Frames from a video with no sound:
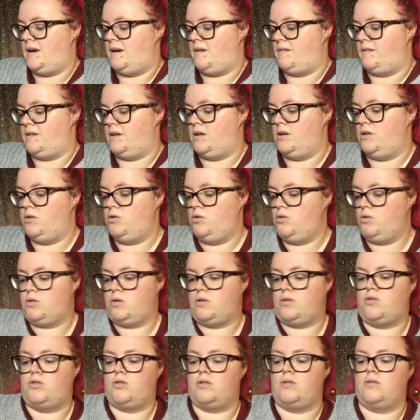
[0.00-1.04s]
have a look.
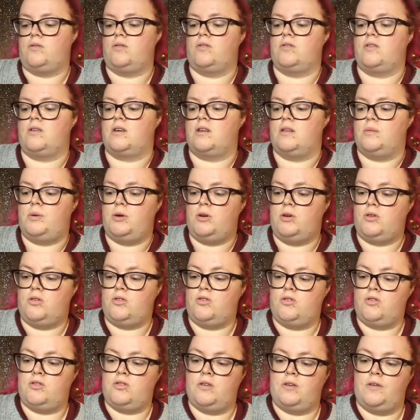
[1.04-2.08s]
Try not to look at the box.
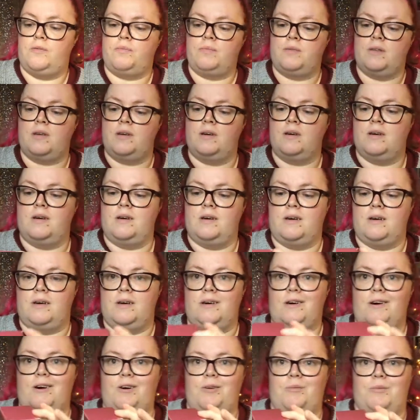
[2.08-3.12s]

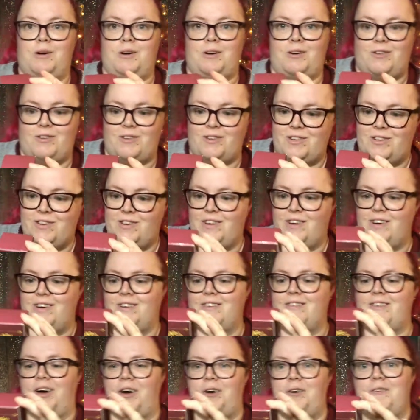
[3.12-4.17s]
Oh my god.
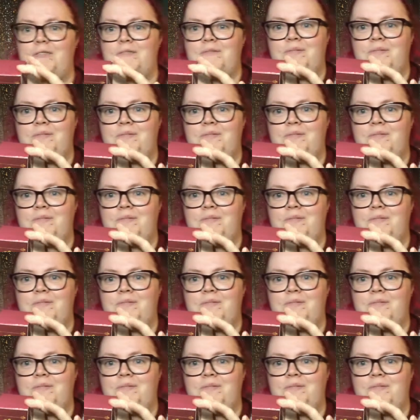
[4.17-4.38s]
So